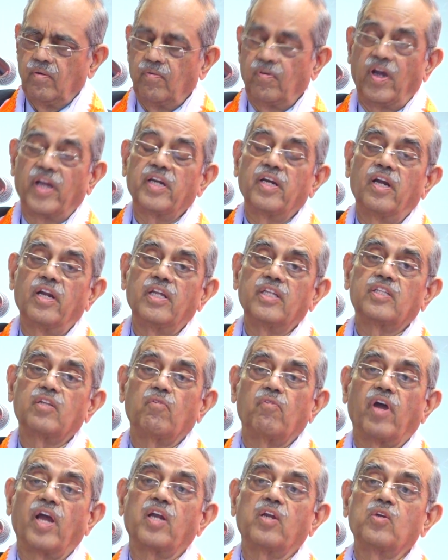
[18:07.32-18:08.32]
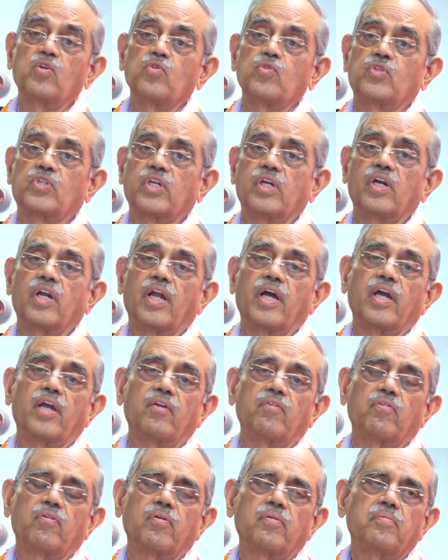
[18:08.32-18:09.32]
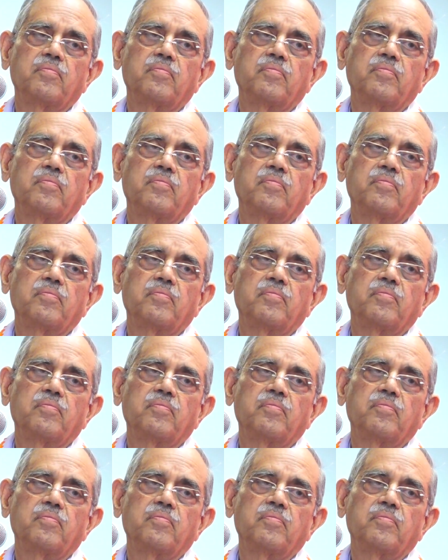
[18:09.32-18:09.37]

Finally, the values in life.